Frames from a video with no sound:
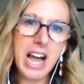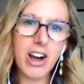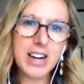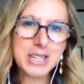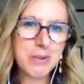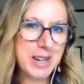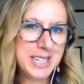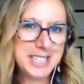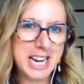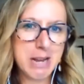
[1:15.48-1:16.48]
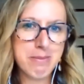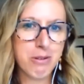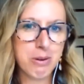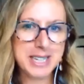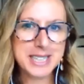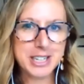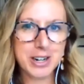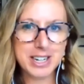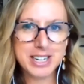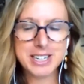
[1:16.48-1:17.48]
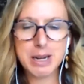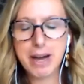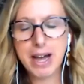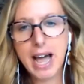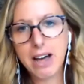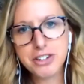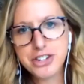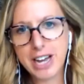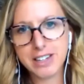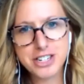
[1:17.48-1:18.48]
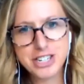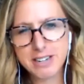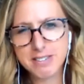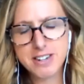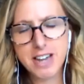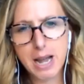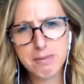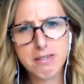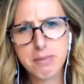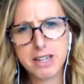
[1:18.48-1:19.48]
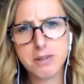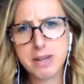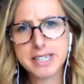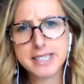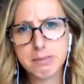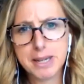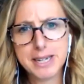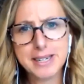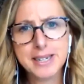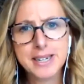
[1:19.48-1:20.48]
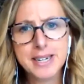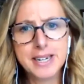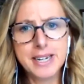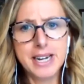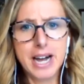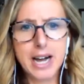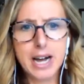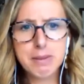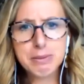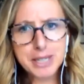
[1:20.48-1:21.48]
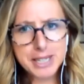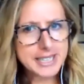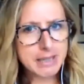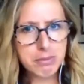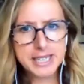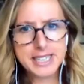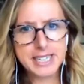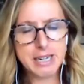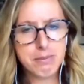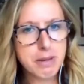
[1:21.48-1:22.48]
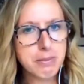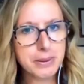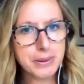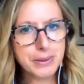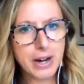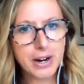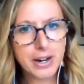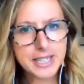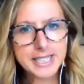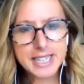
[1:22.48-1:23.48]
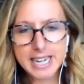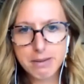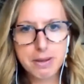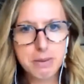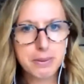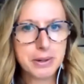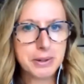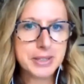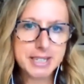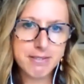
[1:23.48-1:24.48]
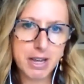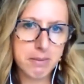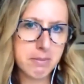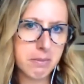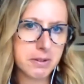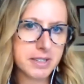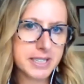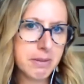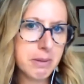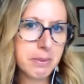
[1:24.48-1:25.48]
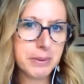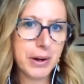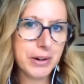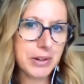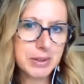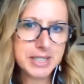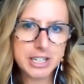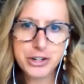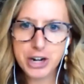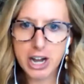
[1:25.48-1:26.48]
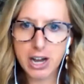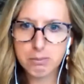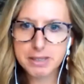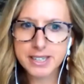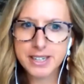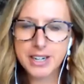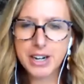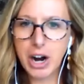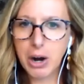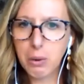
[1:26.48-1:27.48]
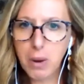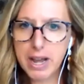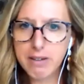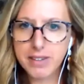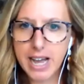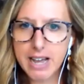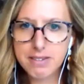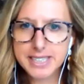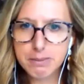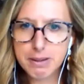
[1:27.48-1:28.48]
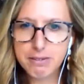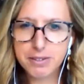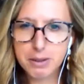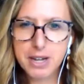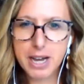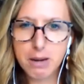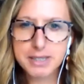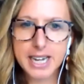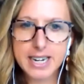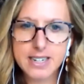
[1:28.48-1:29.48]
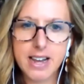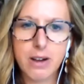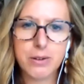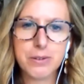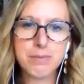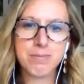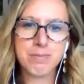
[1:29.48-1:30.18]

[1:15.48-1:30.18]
I also want to say before we get started about how challenging of a time this pandemic has been. It really is unprecedented. People are sick, people are losing family members, people are losing jobs. Our way of life has been flipped upside down.